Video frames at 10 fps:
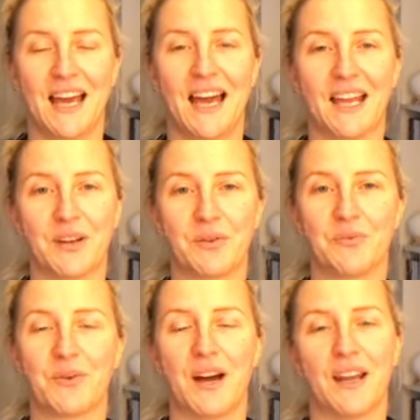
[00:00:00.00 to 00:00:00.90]
And
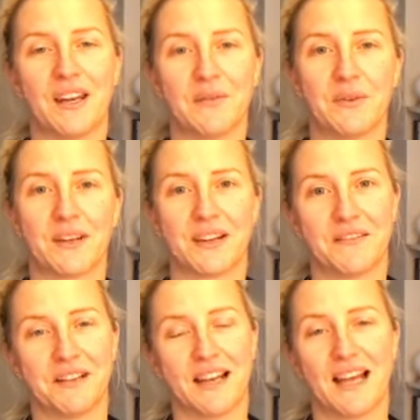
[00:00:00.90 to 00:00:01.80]
on 1, we're going to
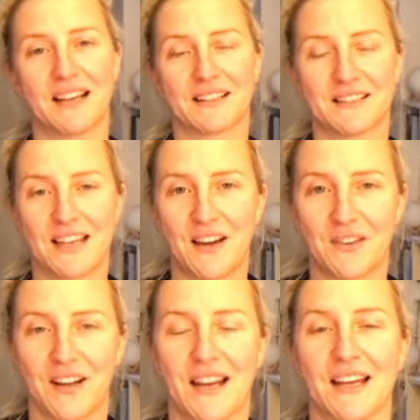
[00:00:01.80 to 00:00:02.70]
relax down
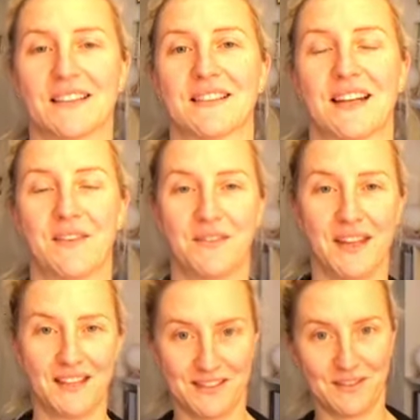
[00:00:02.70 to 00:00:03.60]
our legs and out of the
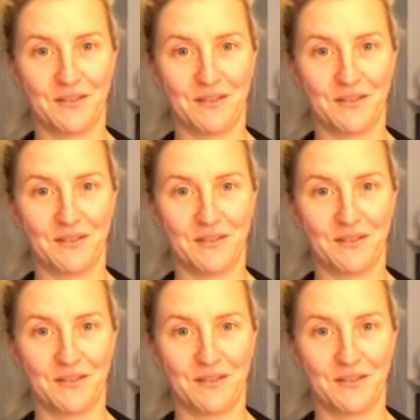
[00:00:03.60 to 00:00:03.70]
ends